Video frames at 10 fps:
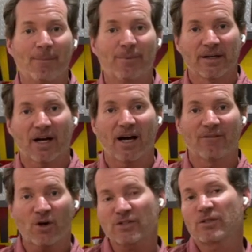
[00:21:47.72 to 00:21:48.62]
But
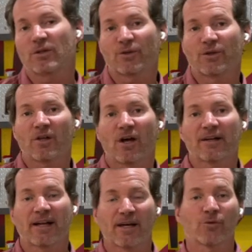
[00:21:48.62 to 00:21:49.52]
I've also learned a lot
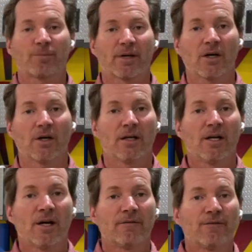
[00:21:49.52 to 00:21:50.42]
on how to repair it.
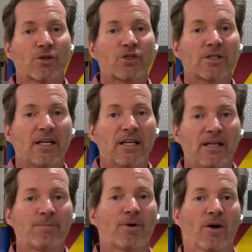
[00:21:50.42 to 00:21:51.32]
Virtually
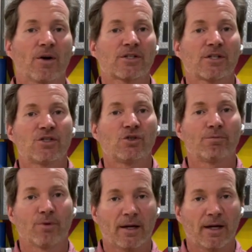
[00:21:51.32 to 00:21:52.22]
any parts that you
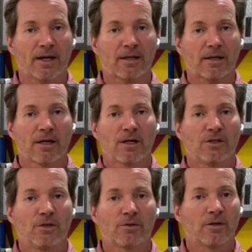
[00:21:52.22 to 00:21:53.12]
break,
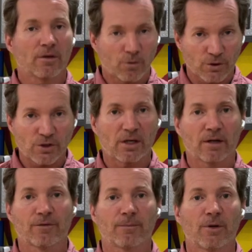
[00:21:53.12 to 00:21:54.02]
of course, you can get
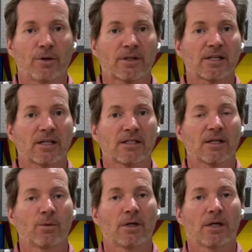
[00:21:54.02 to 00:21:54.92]
them from Modix. They can tell
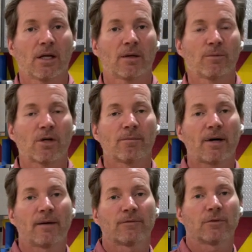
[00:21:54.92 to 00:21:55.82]
you where to get them. You can
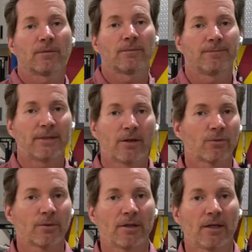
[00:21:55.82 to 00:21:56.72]
buy them from
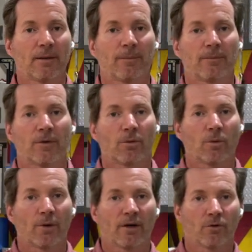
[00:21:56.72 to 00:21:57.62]
E3DM
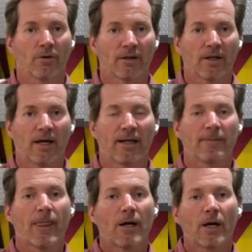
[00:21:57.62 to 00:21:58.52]
or wherever online.
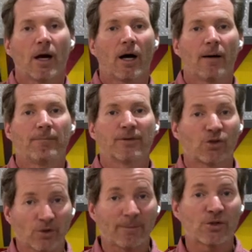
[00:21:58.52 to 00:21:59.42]
But the
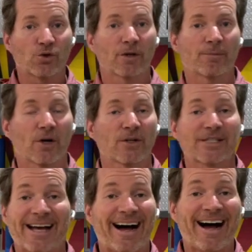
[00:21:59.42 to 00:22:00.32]
great majority of
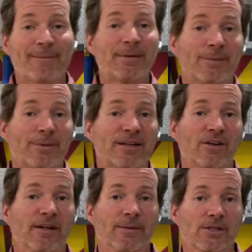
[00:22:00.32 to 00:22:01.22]
parts, I've been able to get
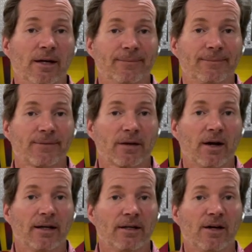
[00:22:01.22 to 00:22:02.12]
on Amazon,
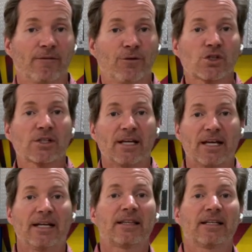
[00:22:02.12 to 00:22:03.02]
right? Virtually
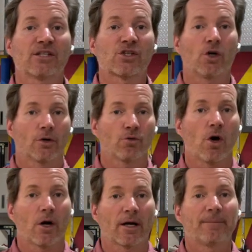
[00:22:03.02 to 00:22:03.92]
anything that's gone
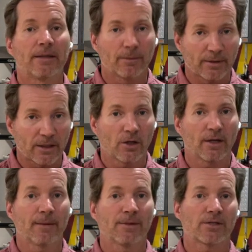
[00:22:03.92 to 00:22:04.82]
wrong, I've able to get on
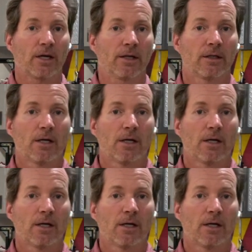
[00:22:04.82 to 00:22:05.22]
Amazon.